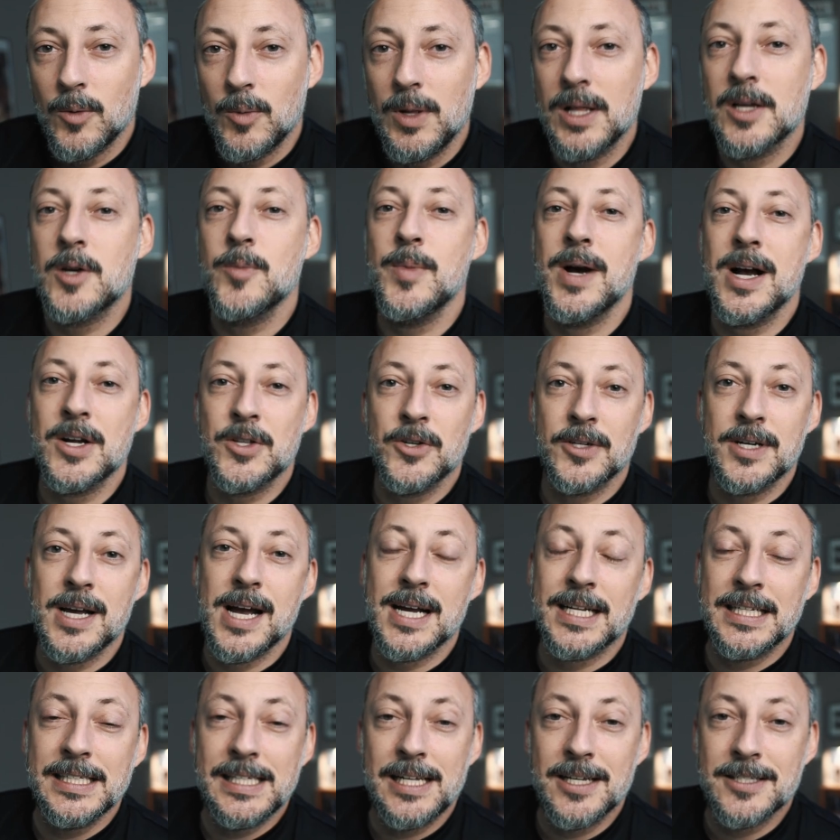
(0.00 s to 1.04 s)
Welcome back to an
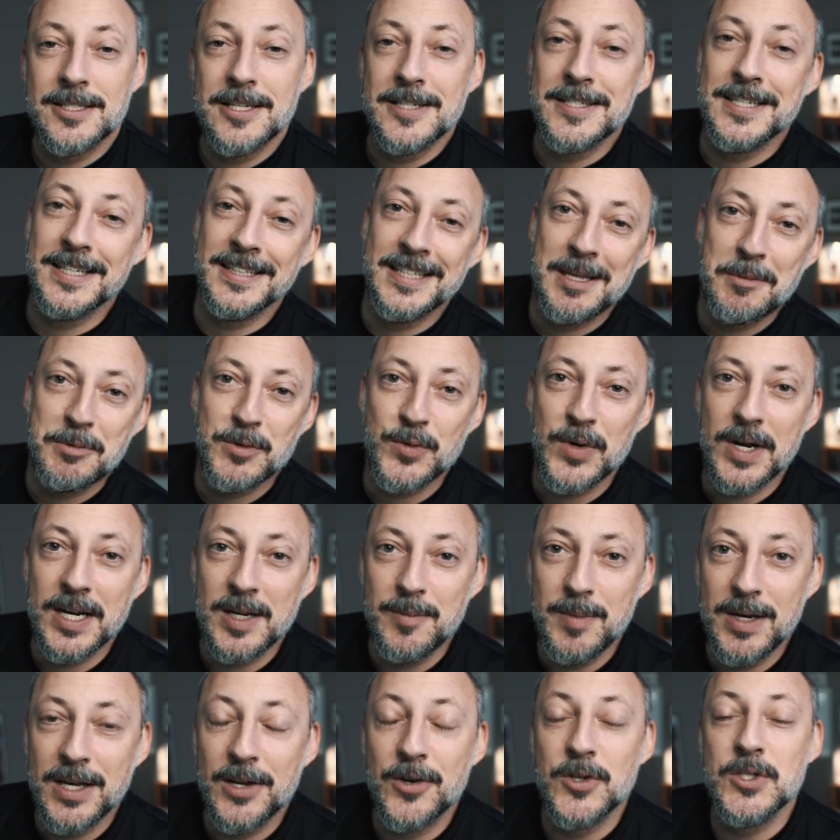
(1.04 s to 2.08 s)
acting analysis and tips for
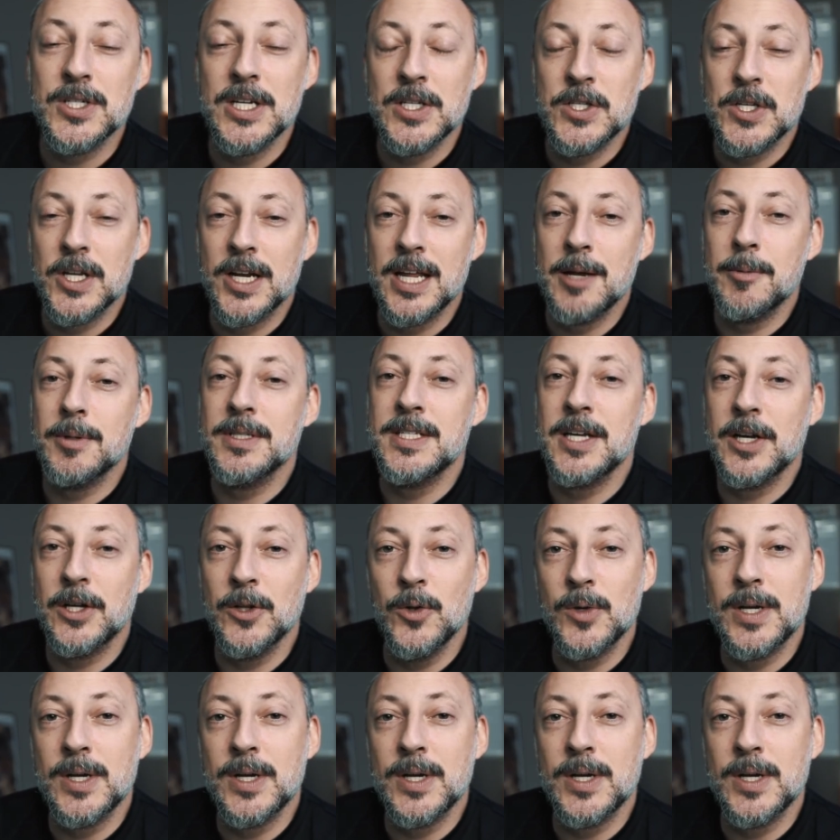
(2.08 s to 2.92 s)
animators. And today I'm going to take a